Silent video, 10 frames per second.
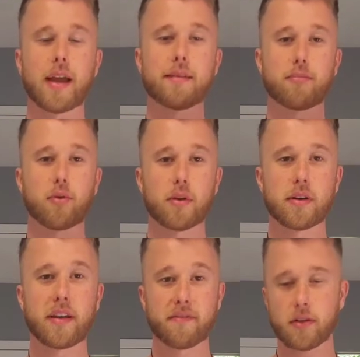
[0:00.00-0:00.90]

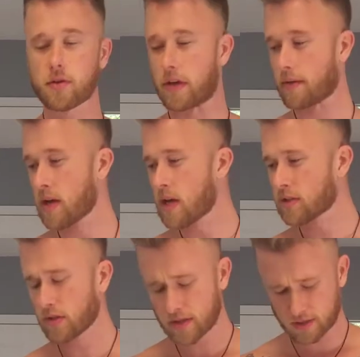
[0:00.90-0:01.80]
important and feel good.
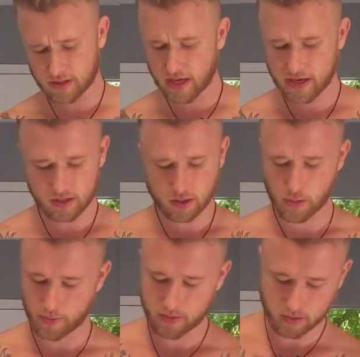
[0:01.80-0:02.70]
So let's just get into it.